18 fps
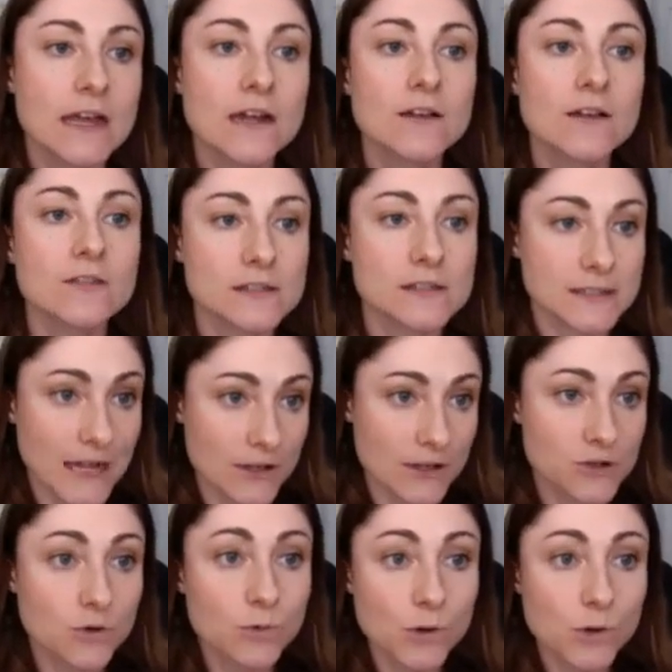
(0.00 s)
The
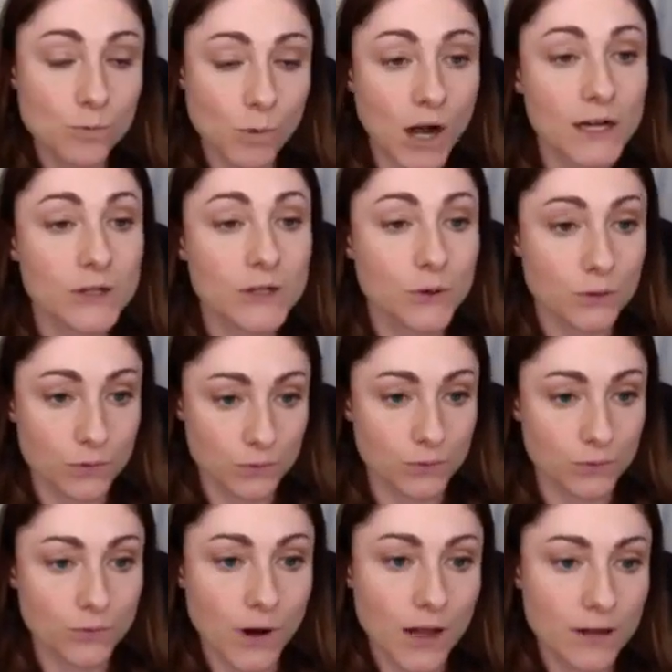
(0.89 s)
schedule will walk you
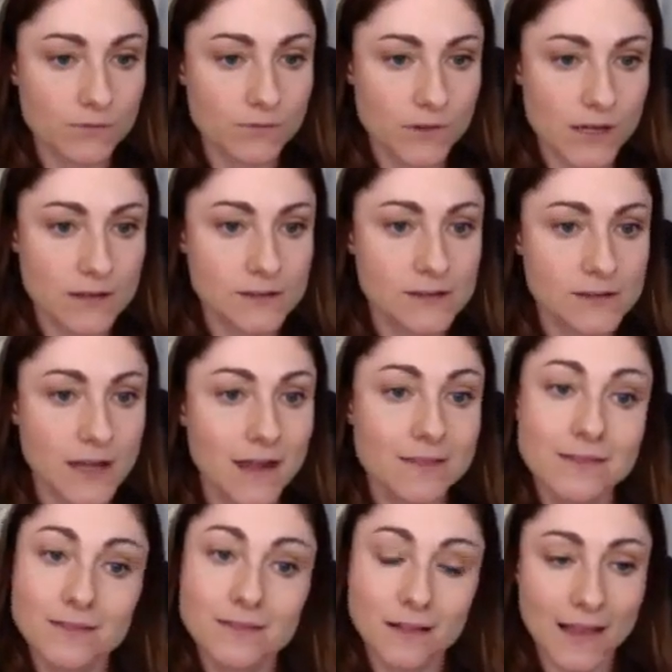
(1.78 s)
through all of this.
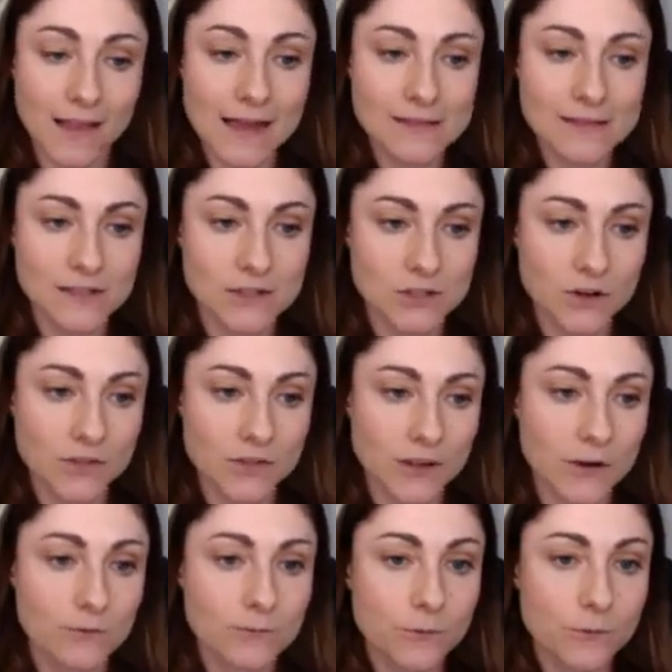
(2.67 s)
And then the lessons are
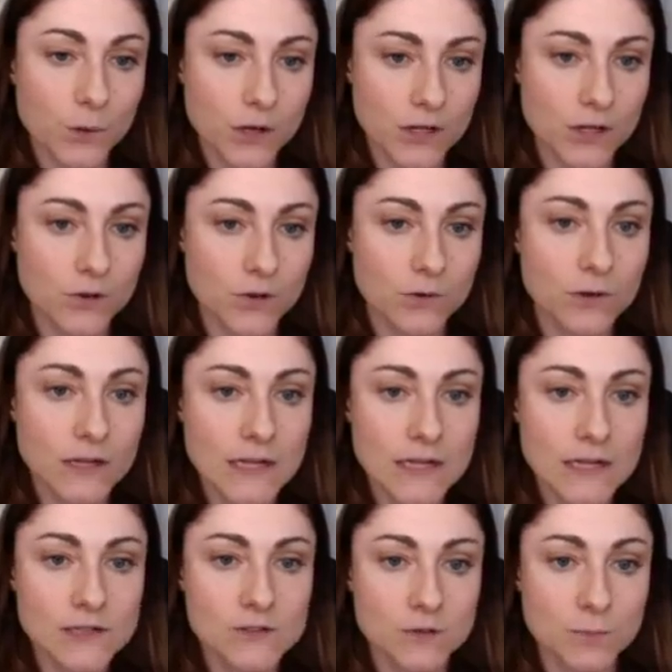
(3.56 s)
there for you
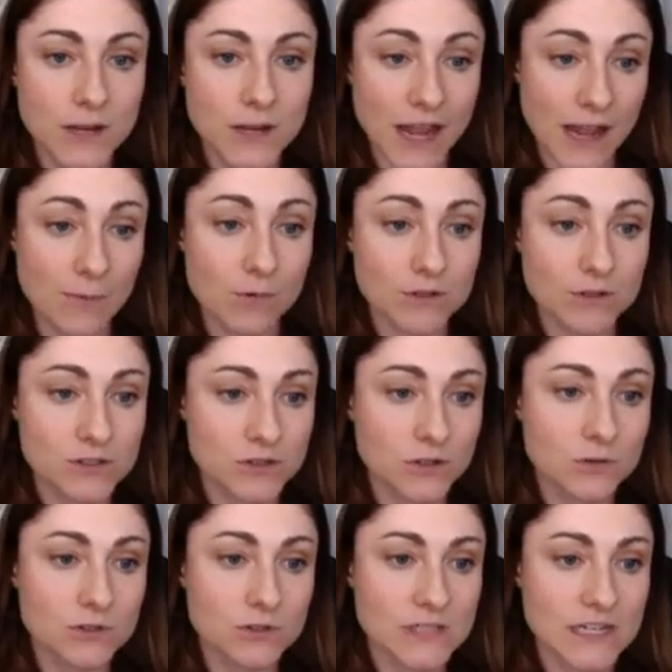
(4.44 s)
to be able
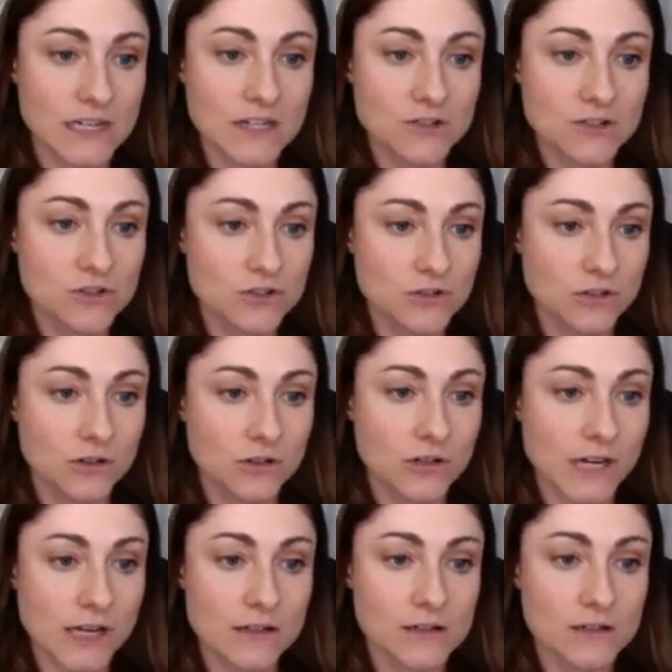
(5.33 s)
to teach your
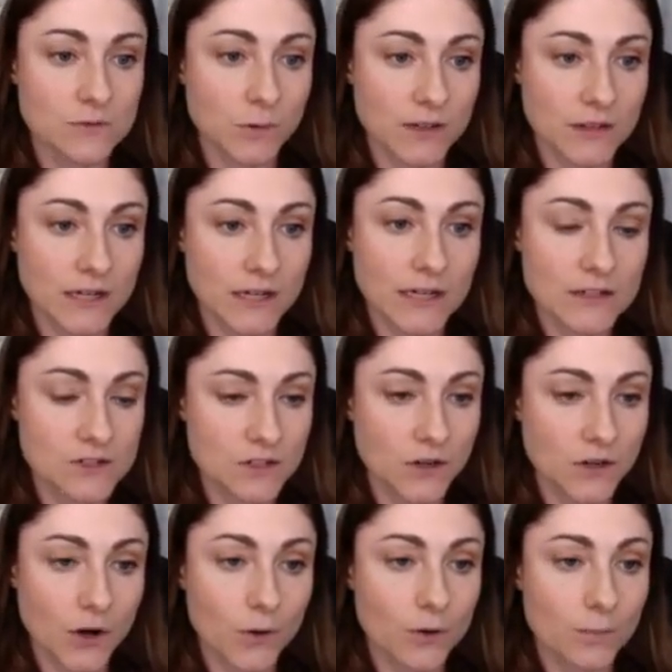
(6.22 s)
kids what they need to
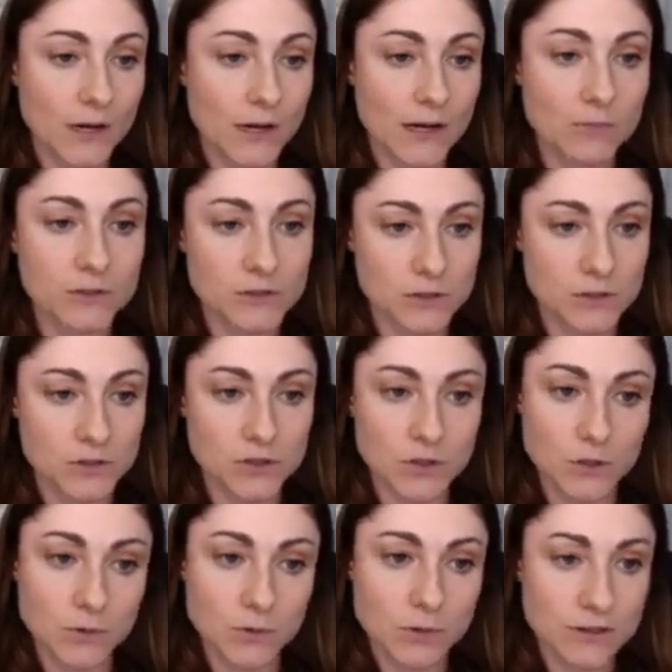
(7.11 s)
know to be able to
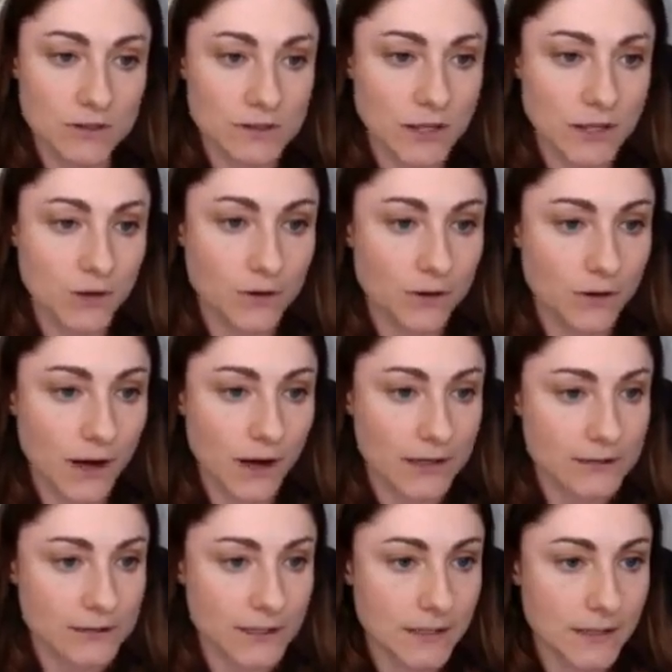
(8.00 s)
do the center
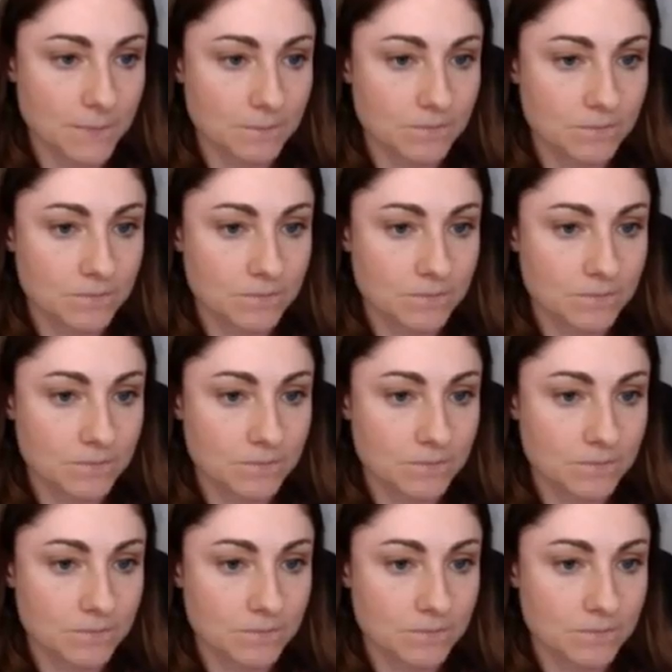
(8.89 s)
correctly.